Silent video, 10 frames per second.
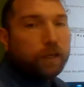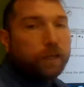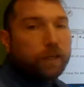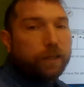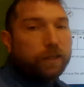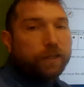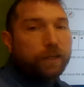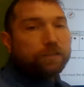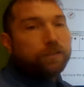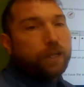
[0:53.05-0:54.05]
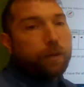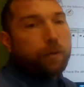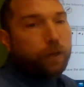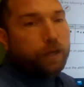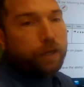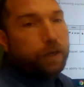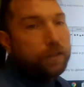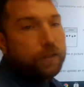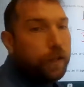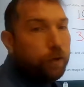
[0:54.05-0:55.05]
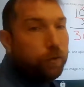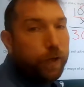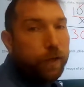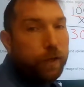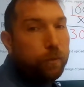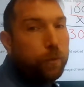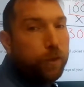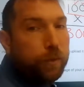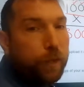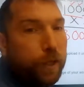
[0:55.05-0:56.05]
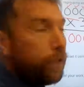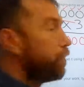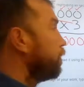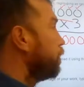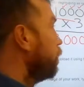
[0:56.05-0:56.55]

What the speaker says: And then yesterday, we're working on just kind of regular multiplication.